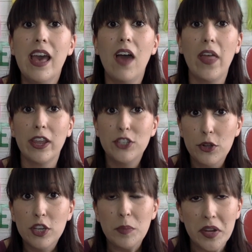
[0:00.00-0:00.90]
and that you
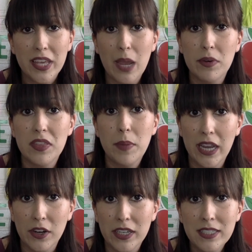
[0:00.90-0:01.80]
do communicate with the
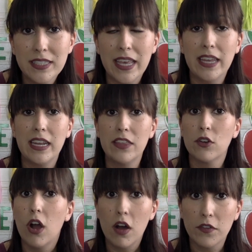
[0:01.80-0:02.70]
parents and
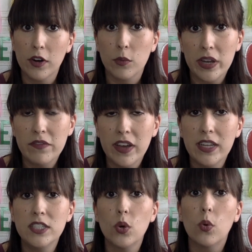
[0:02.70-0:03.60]
either offer a
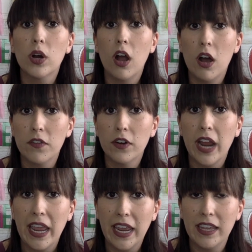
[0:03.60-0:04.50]
refund or offer
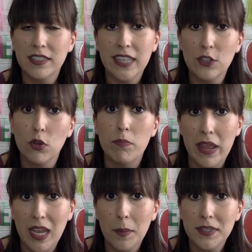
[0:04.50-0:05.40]
a scheduled
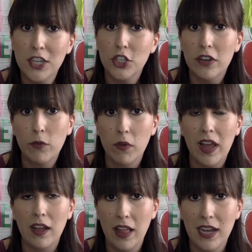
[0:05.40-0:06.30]
makeup session for
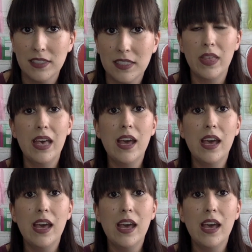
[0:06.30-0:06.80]
that class.